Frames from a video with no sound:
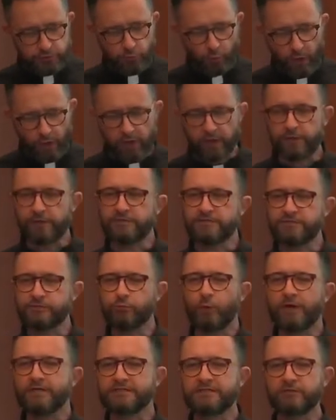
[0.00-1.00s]
words,
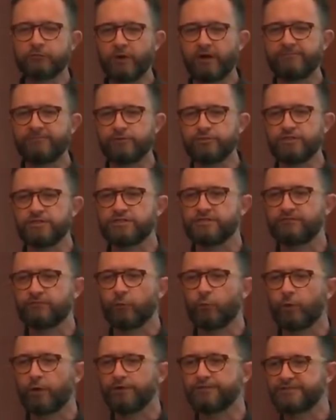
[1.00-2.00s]
what do the refugees of the
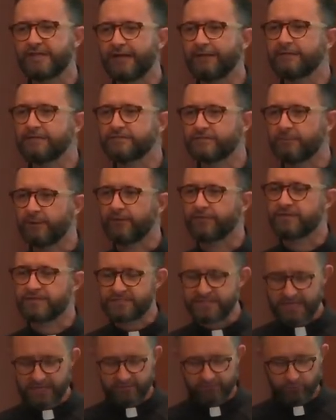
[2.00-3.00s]
world tell us about the
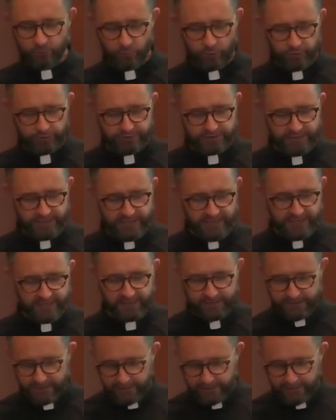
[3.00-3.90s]
state of the world today?